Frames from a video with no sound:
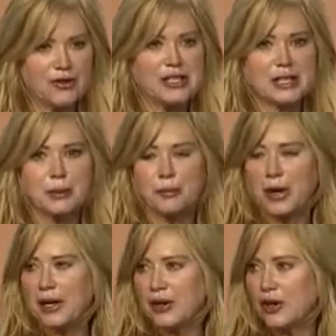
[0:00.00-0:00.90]
These
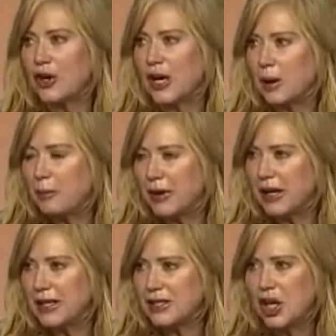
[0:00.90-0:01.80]
competitor
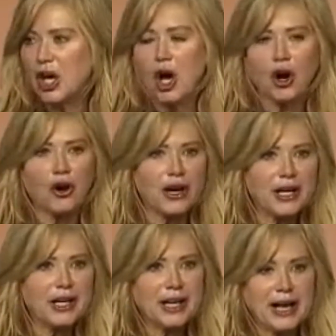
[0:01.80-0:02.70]
companies are
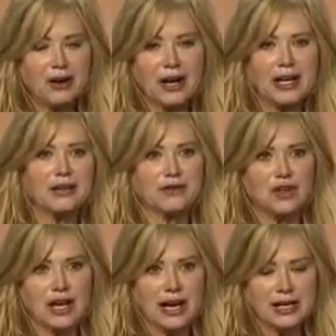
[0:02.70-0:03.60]
in and out like a
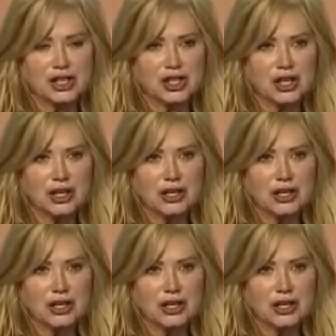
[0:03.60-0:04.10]
flash.